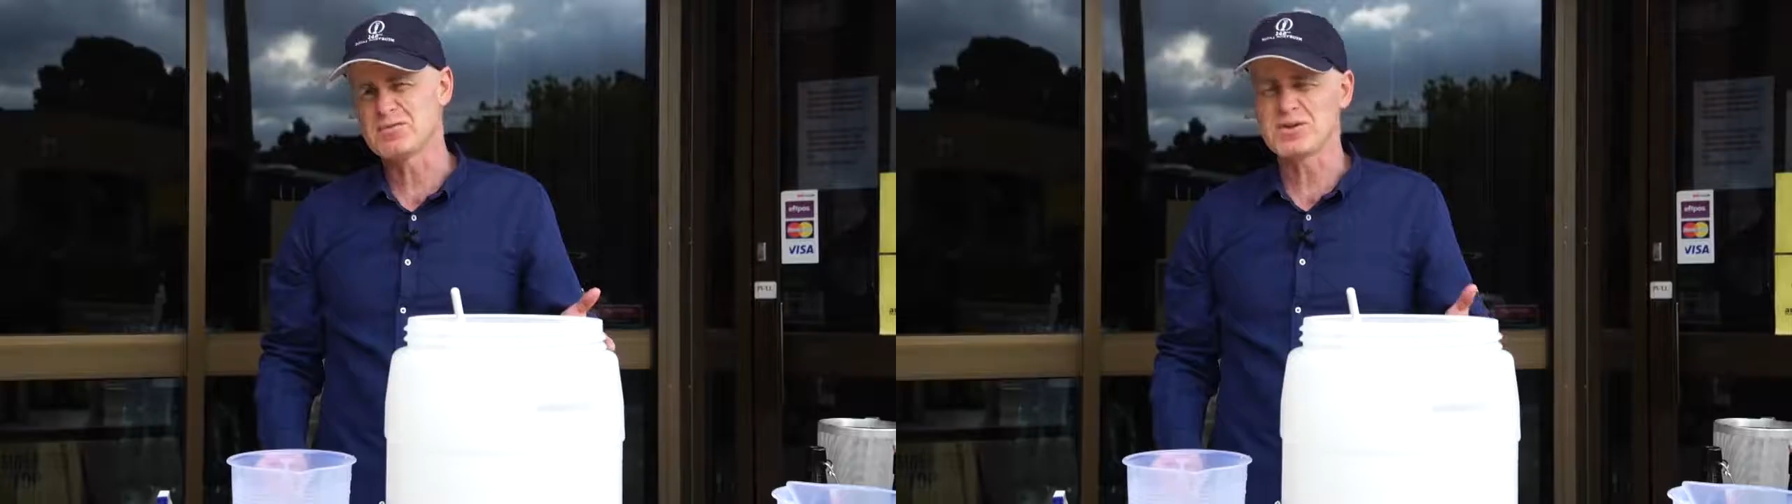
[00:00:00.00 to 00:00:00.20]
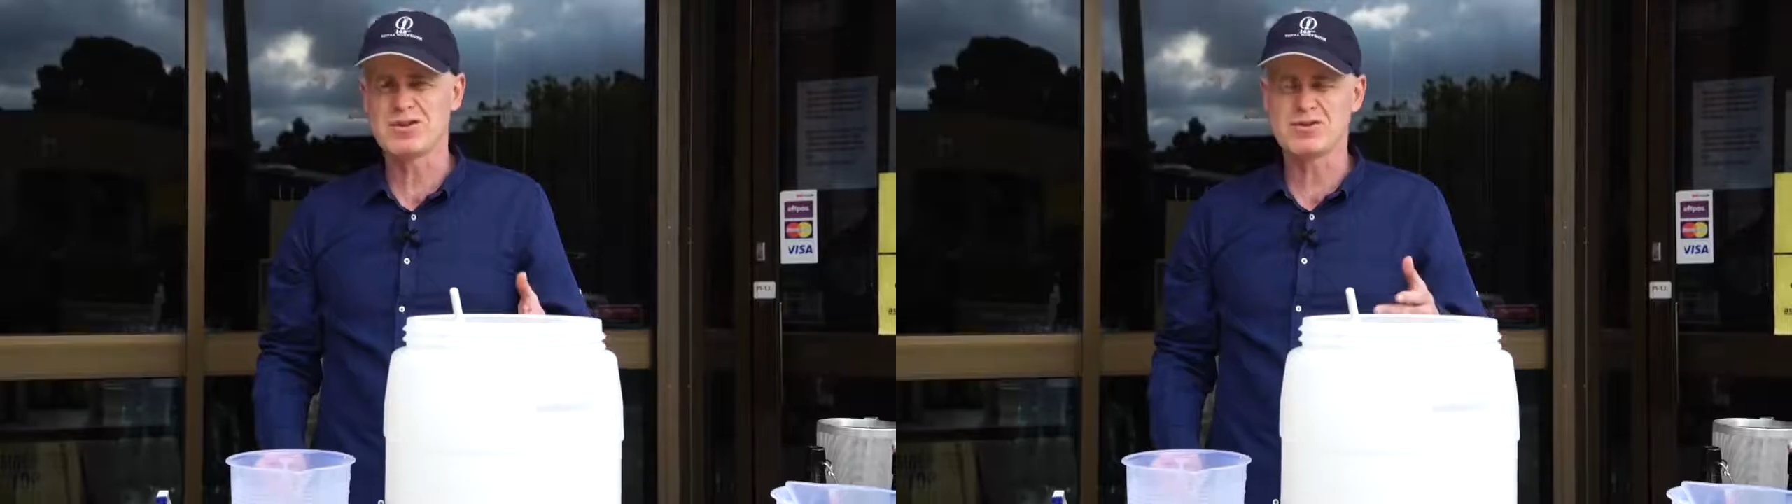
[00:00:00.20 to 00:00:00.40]

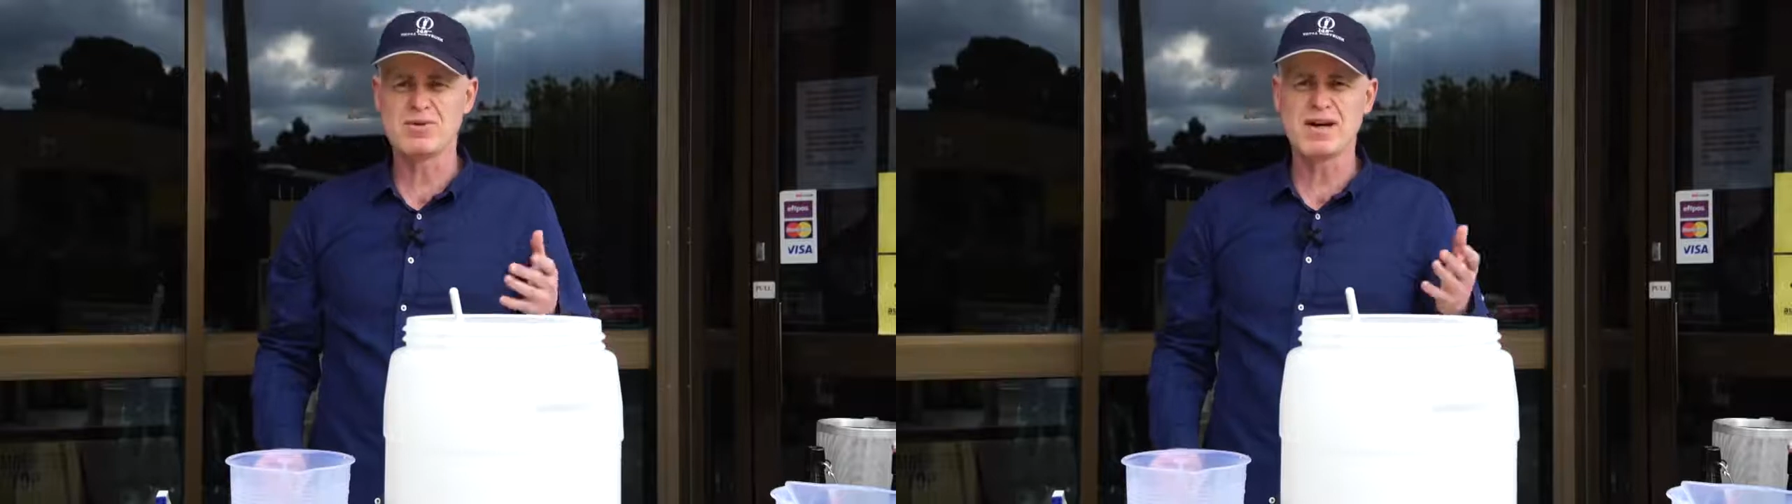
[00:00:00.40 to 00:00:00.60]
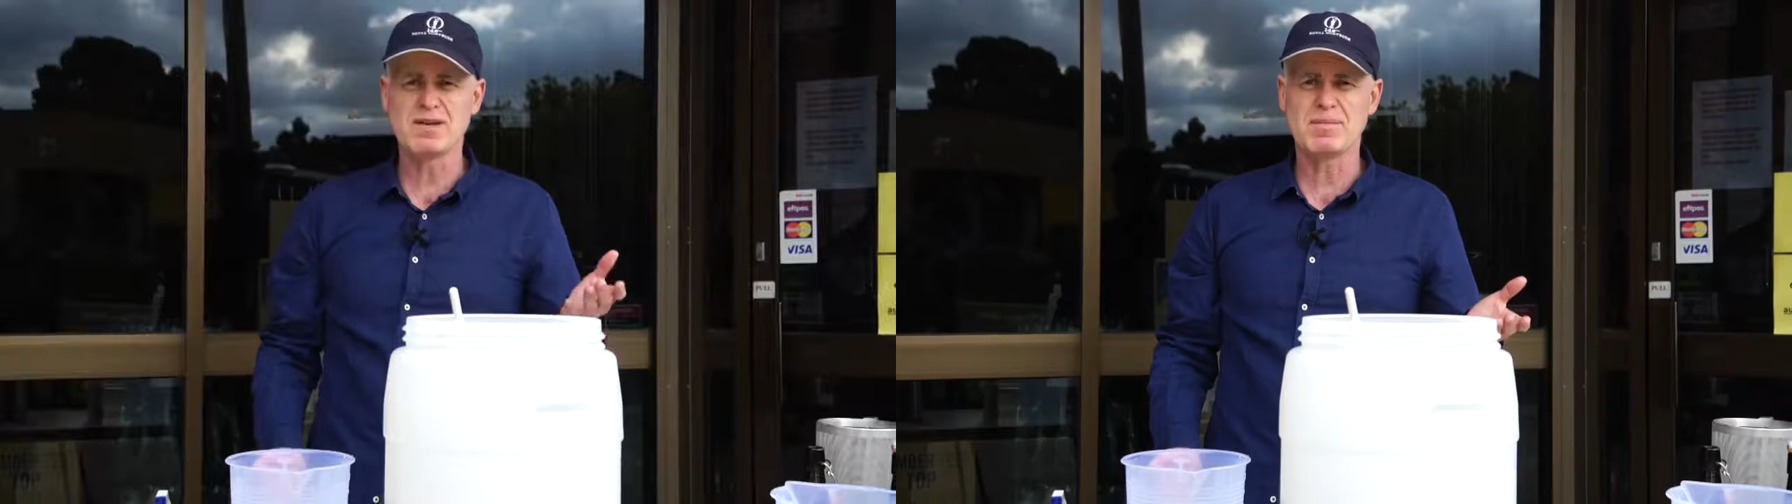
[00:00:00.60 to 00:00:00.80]
which is
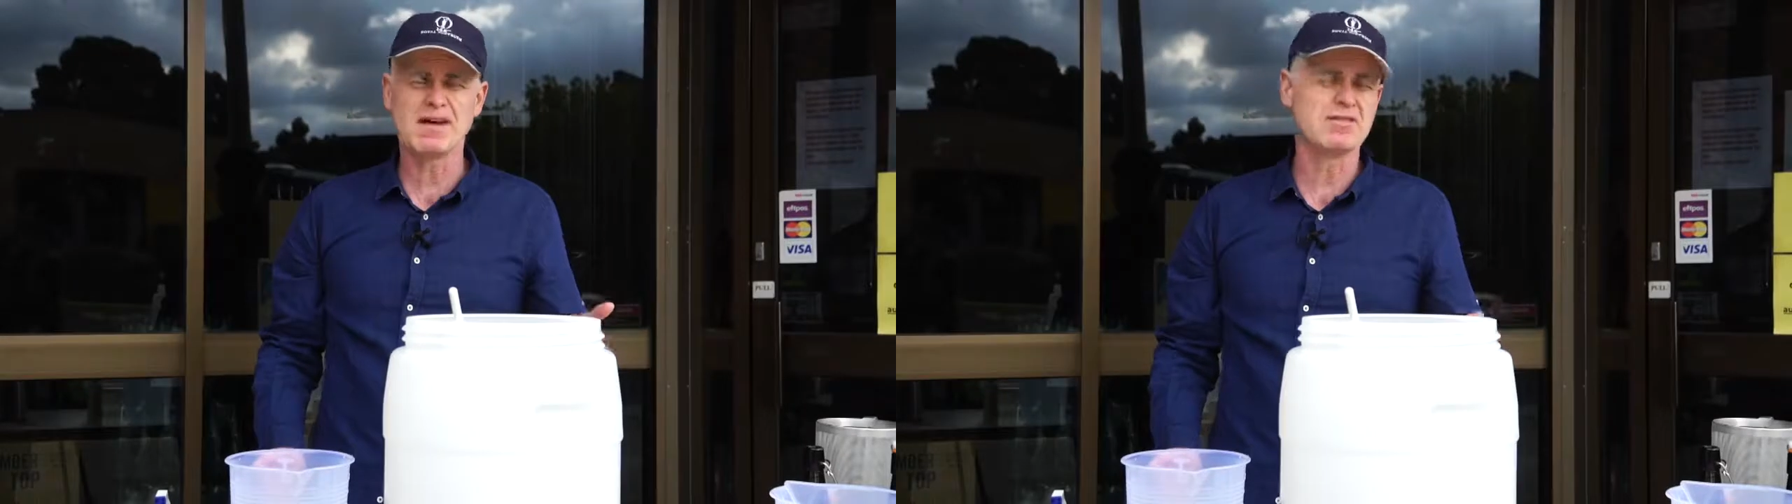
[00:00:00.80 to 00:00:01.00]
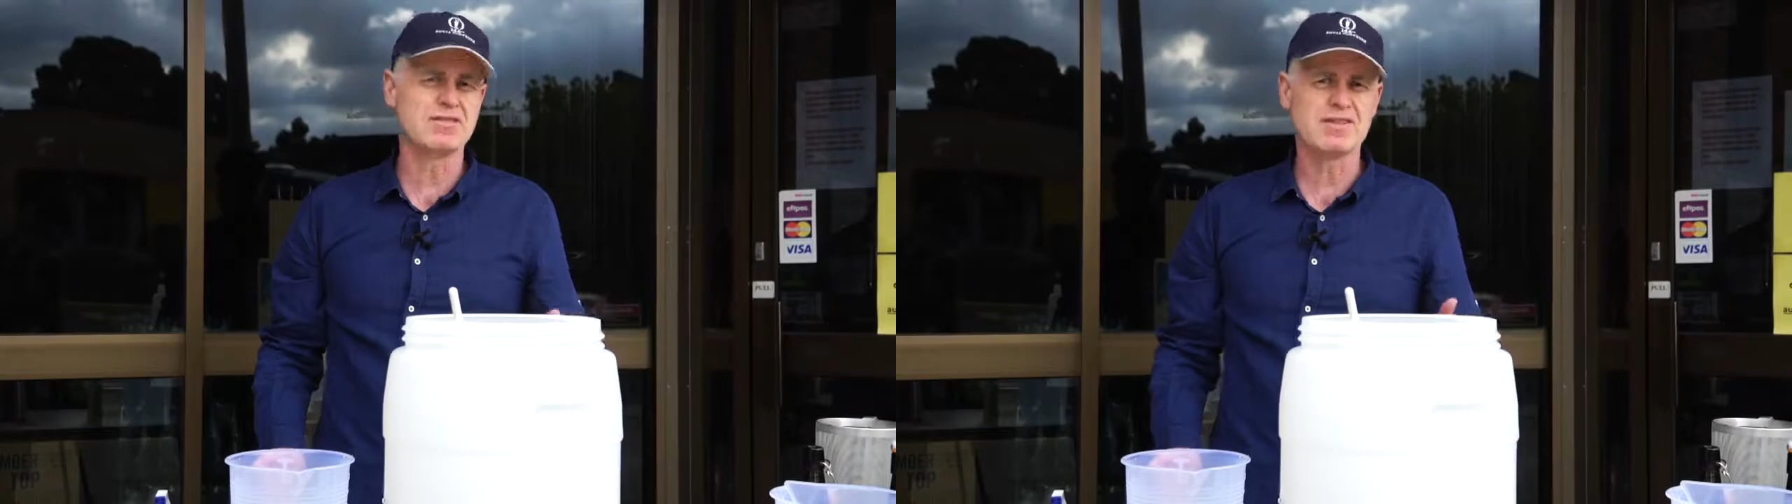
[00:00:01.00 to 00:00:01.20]
around
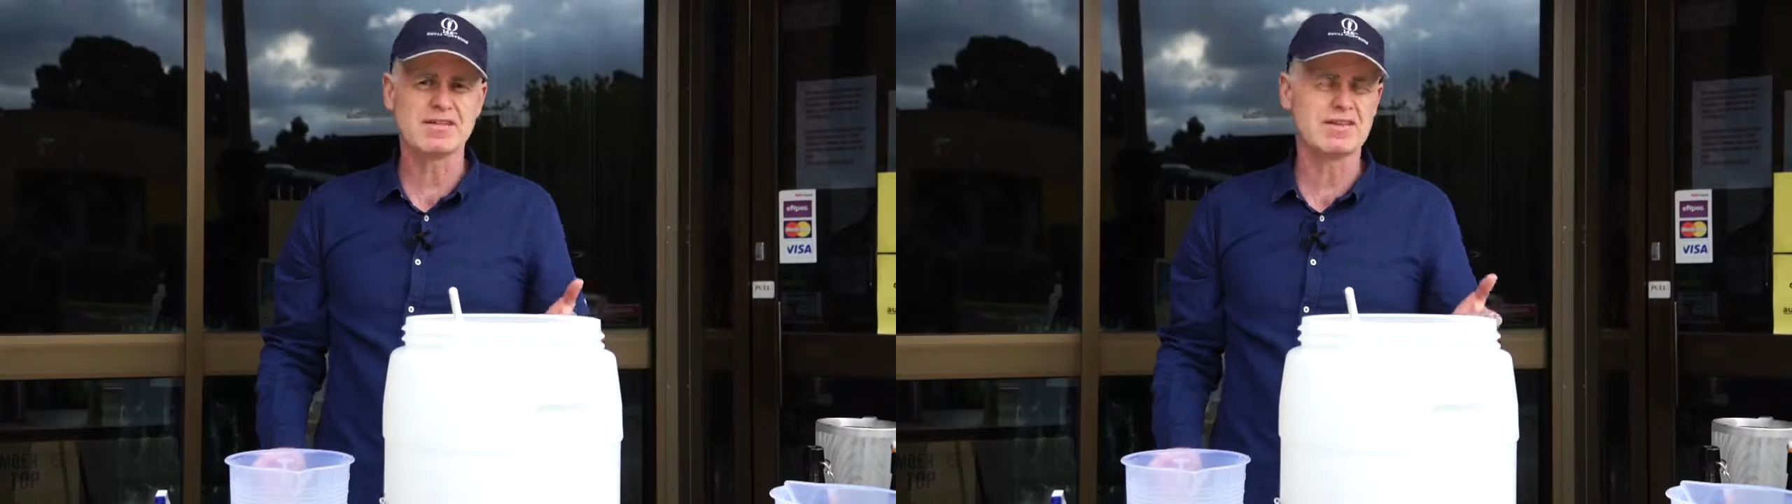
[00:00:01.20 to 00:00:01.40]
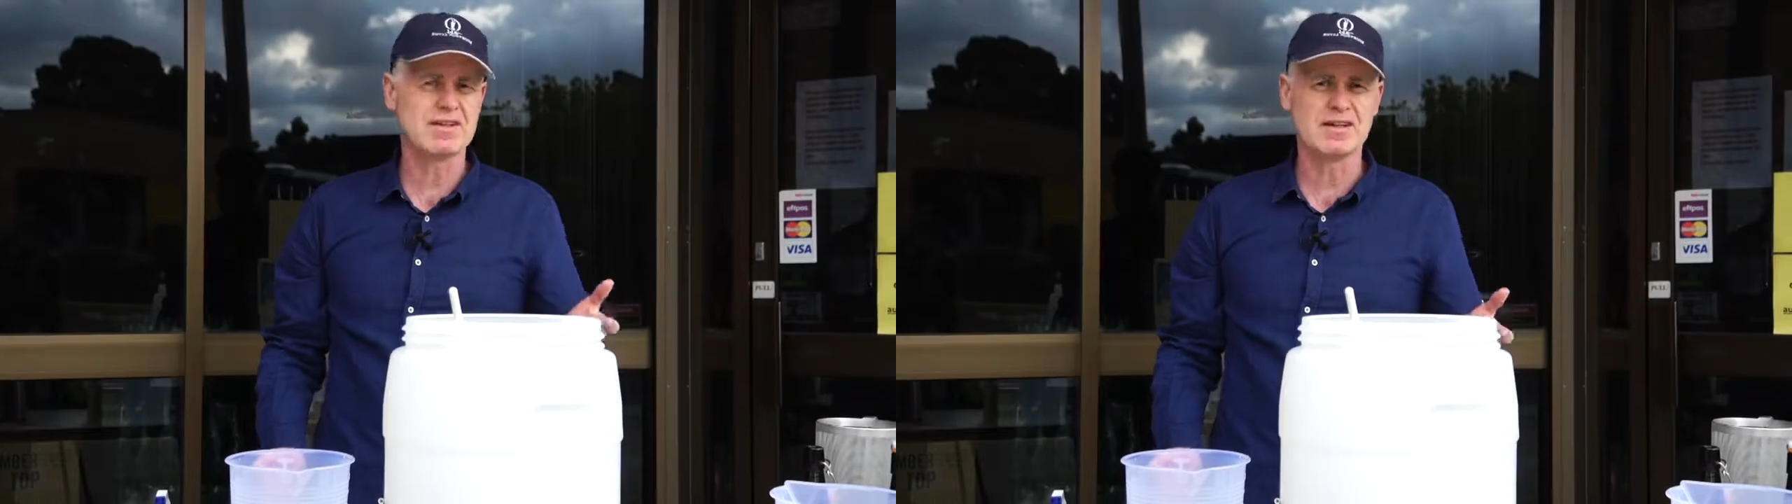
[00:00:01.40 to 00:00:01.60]
about
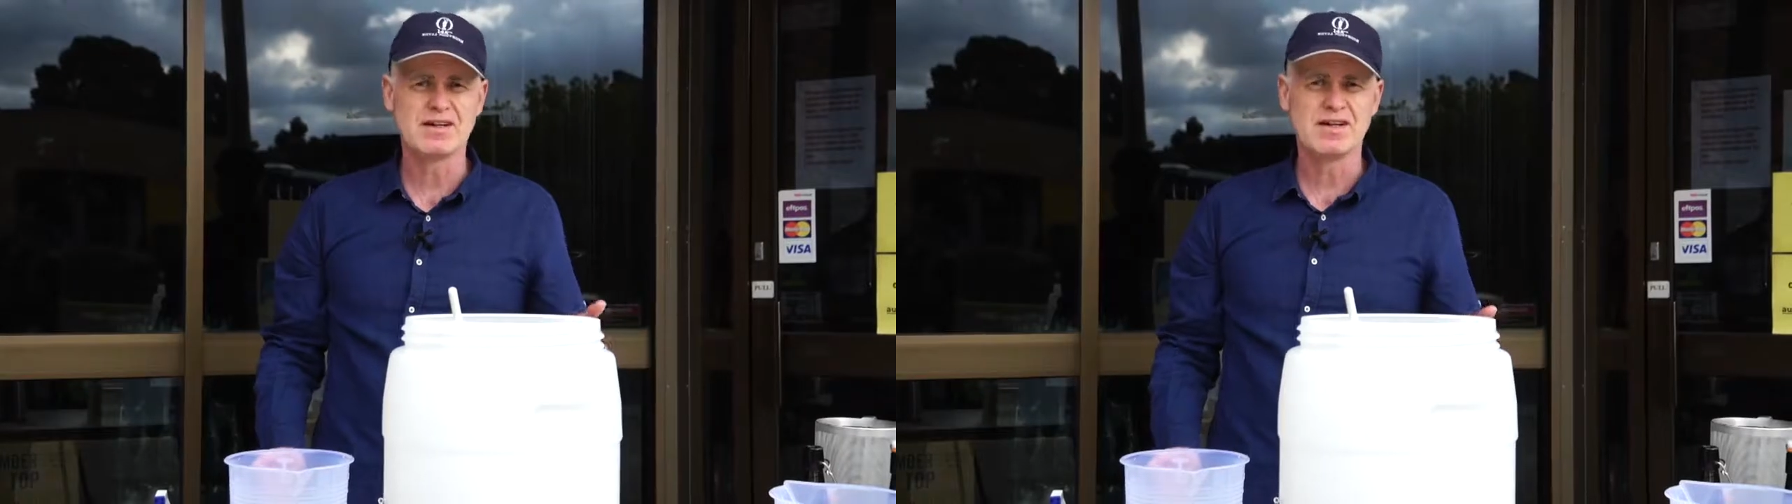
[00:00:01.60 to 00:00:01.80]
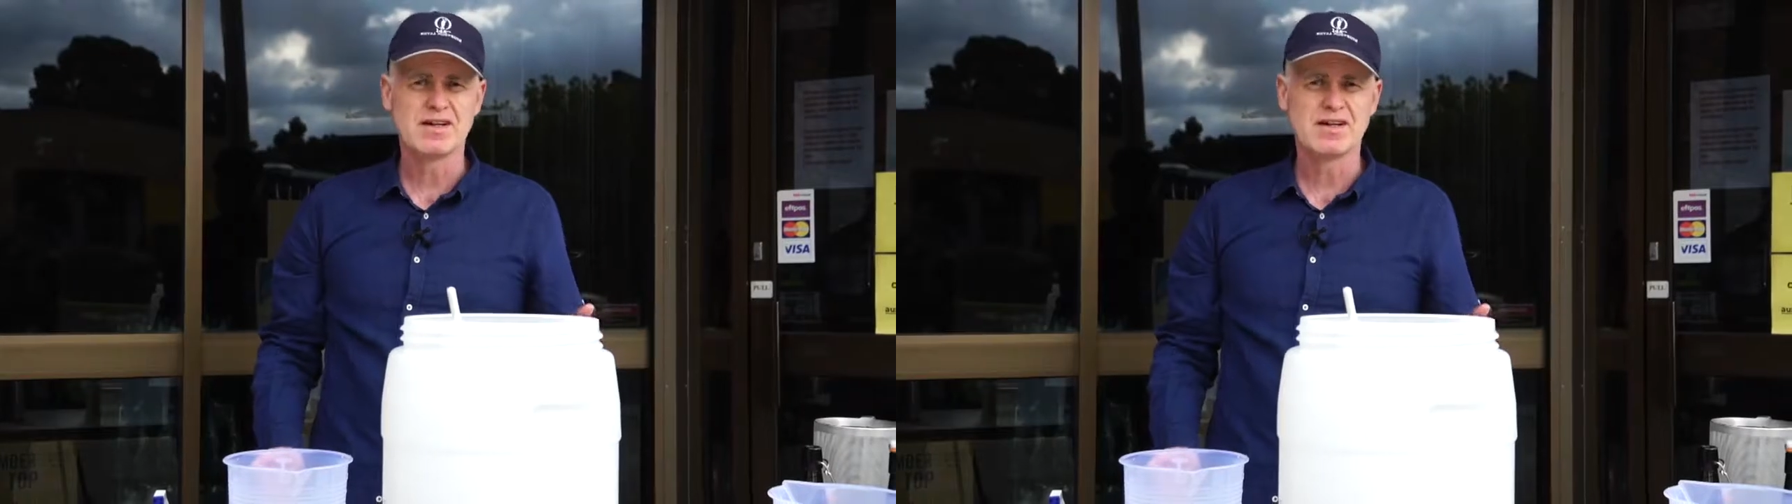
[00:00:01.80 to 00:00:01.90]
60